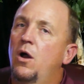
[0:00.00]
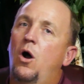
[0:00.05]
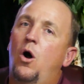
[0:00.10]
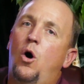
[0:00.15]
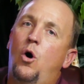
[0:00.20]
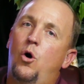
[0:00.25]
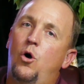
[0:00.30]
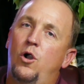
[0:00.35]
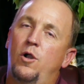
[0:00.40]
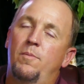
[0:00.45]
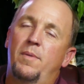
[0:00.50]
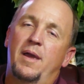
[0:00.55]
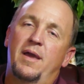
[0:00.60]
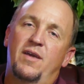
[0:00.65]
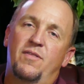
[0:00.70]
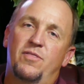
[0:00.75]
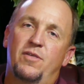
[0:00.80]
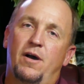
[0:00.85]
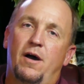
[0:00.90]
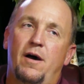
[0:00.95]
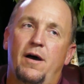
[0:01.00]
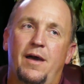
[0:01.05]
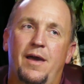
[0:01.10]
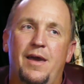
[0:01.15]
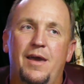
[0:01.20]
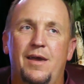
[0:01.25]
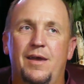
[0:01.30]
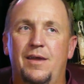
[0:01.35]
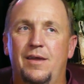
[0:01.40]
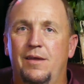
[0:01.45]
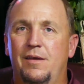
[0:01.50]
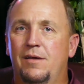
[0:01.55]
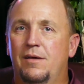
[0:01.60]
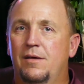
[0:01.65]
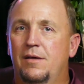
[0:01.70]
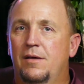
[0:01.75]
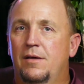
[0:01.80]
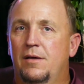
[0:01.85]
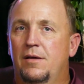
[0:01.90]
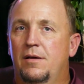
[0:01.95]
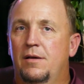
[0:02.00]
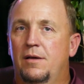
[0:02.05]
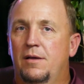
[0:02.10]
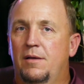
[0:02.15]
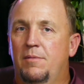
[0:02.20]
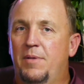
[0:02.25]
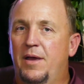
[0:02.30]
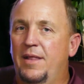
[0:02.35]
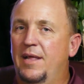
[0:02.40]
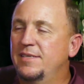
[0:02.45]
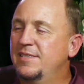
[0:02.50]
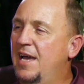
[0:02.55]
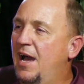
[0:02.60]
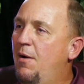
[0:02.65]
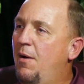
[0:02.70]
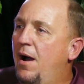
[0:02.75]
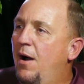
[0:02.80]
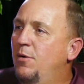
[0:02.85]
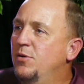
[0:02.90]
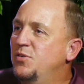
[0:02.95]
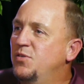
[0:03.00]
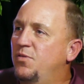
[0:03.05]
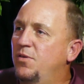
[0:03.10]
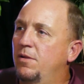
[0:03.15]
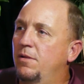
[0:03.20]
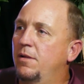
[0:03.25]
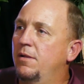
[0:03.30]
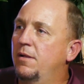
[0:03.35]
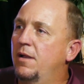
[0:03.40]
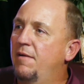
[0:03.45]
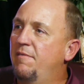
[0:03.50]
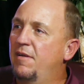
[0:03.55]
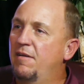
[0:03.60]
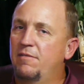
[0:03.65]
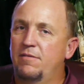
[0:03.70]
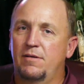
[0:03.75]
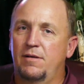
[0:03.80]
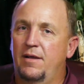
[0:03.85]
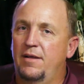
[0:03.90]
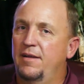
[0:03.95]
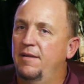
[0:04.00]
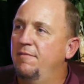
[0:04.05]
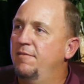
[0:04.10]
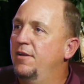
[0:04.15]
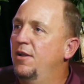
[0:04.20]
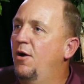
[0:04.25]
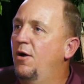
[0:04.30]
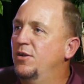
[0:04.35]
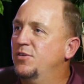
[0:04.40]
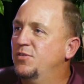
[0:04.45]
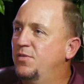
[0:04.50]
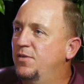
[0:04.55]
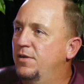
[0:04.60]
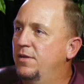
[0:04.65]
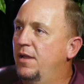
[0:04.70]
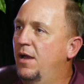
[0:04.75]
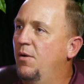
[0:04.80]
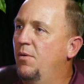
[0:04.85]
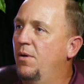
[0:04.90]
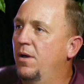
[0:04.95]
Or may have thought, hey man, that's how I was feeling. I didn't even know I was feeling that way.